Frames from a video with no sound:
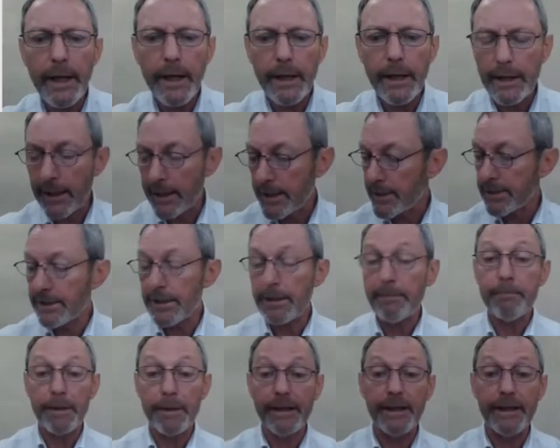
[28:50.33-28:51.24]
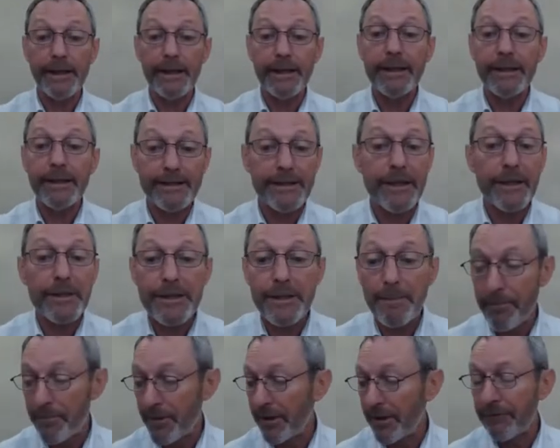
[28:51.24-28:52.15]
Unless somebody uh,
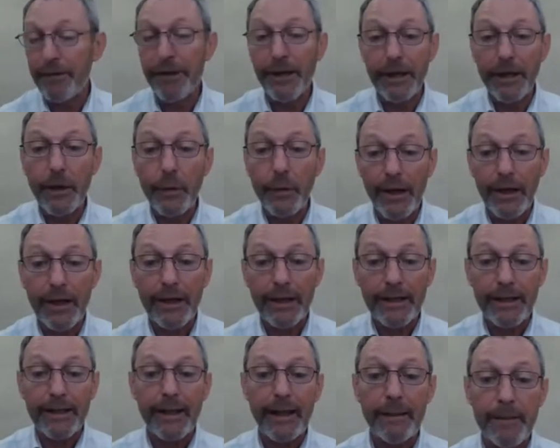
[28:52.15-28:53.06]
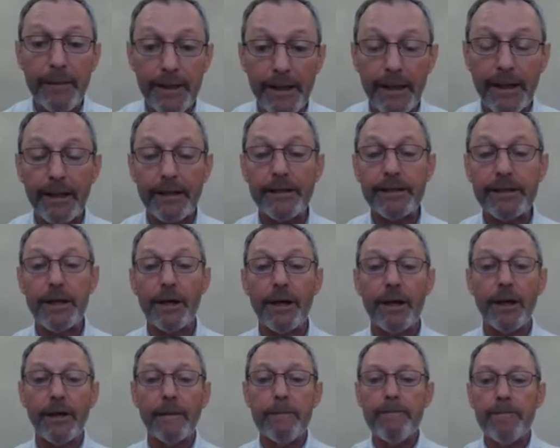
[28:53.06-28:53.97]
does something fairly quickly, I mean, that
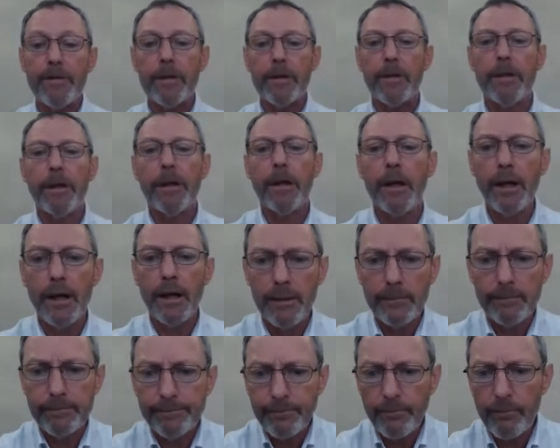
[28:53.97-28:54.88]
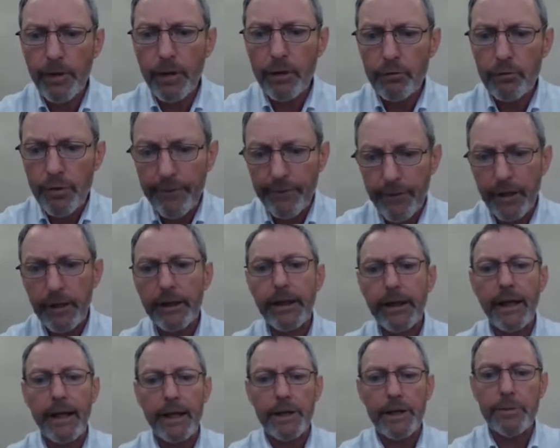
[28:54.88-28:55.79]
entire um,
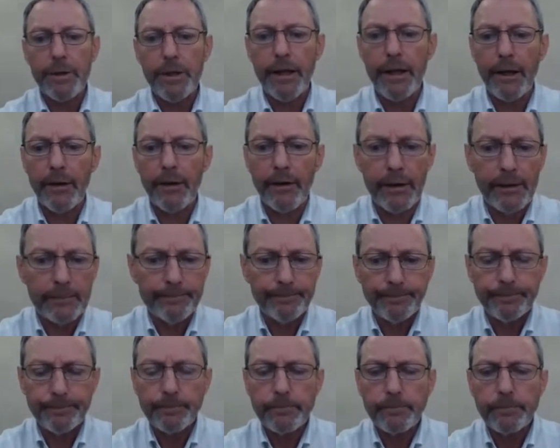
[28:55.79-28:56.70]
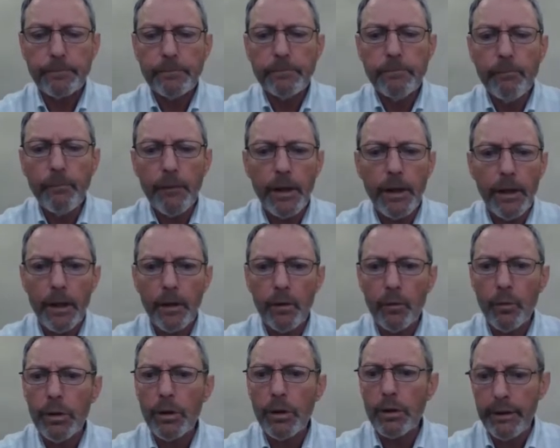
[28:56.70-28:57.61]
river catchment area
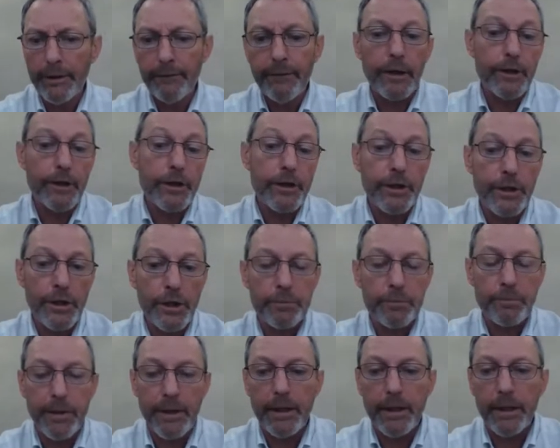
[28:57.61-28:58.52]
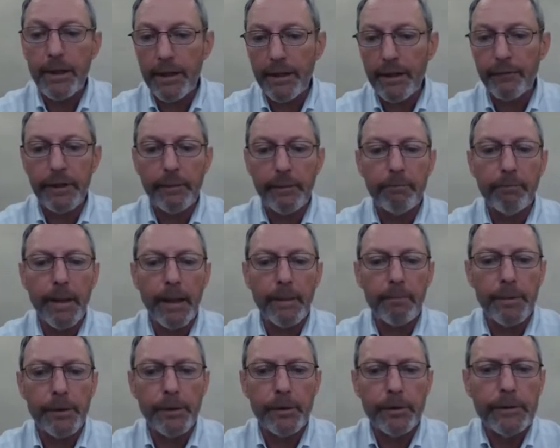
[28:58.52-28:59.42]
uh, will eventually just be covered in
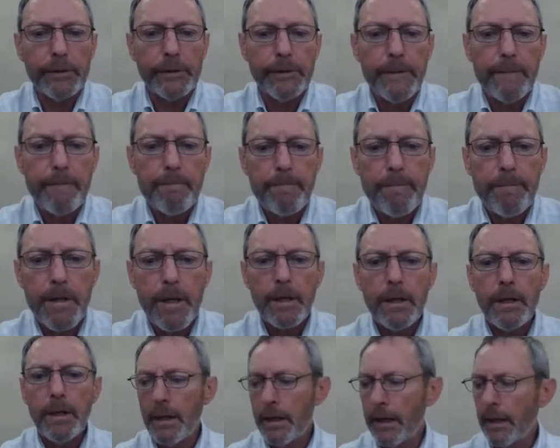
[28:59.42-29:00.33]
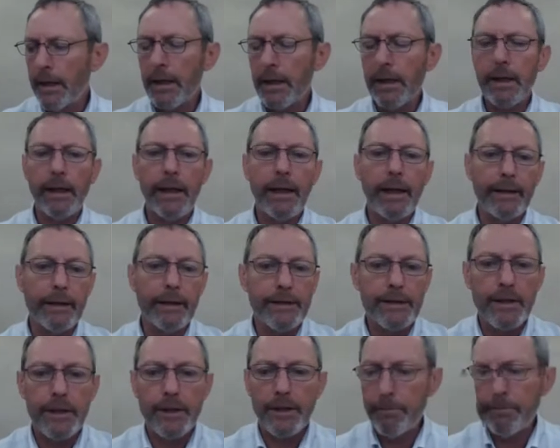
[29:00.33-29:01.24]
bamboo. Uh,
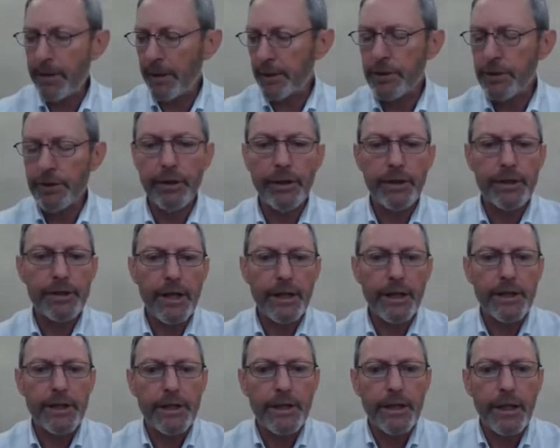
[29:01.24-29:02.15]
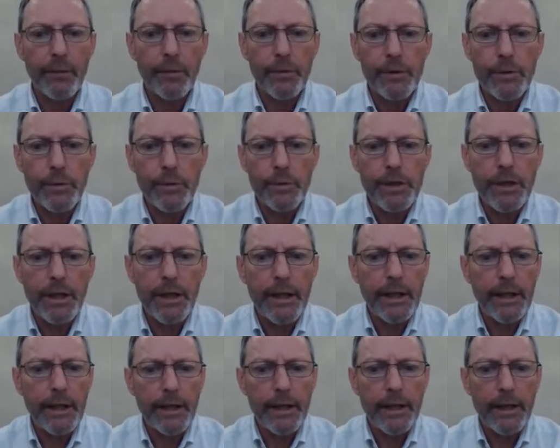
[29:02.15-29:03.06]
and there's another picture in the centre there, which was
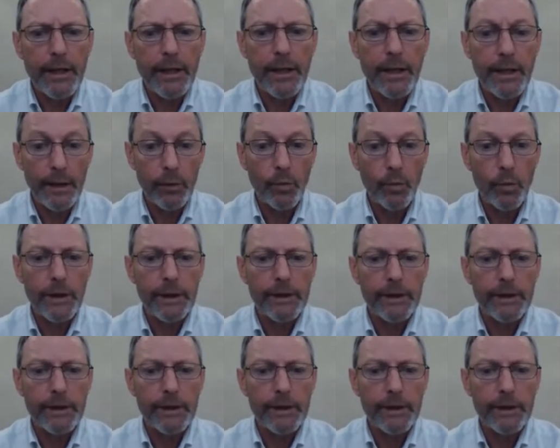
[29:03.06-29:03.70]
taken in uh, in